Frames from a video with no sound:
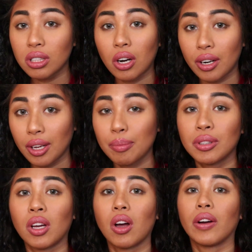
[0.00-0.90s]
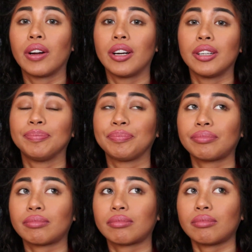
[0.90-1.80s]
startups are
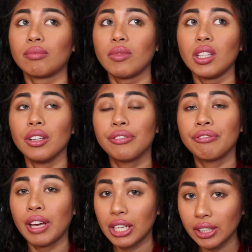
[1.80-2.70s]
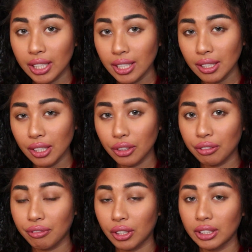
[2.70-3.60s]
failing in their
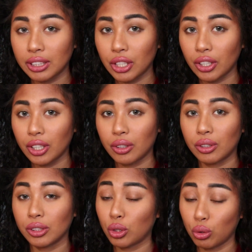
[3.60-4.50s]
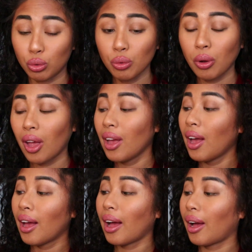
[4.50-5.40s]
first year or two,
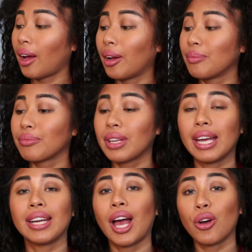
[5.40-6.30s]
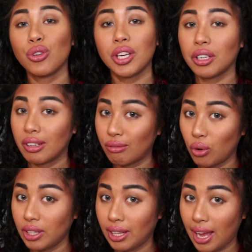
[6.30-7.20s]
and how you can
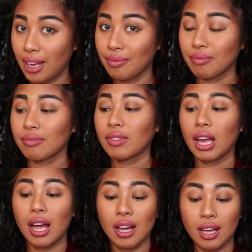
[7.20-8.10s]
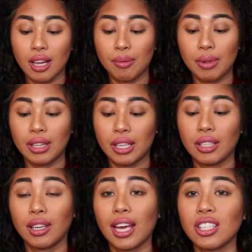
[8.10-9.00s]
avoid that. And then
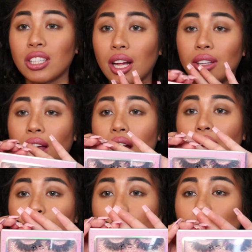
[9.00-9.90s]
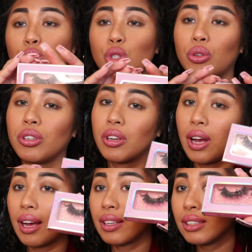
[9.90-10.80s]
the lash style that I'm going to show you
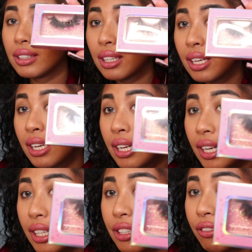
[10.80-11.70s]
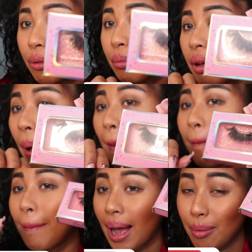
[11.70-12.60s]
guys is from
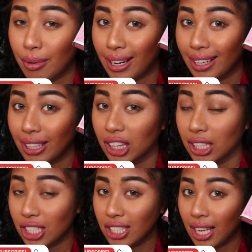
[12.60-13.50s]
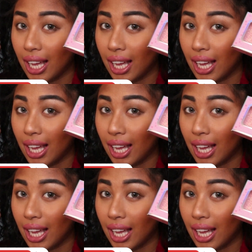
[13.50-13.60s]
my brand, Luscious